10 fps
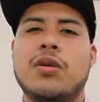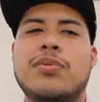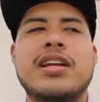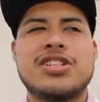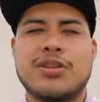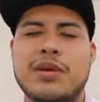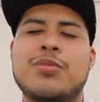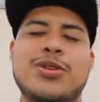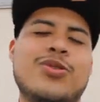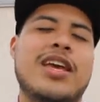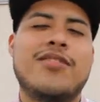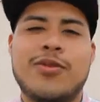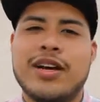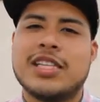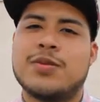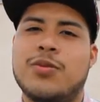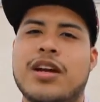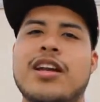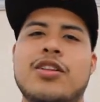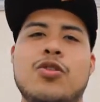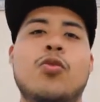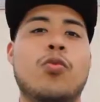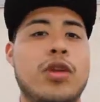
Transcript: I'm pretty sure people do giveaways, but we're gonna do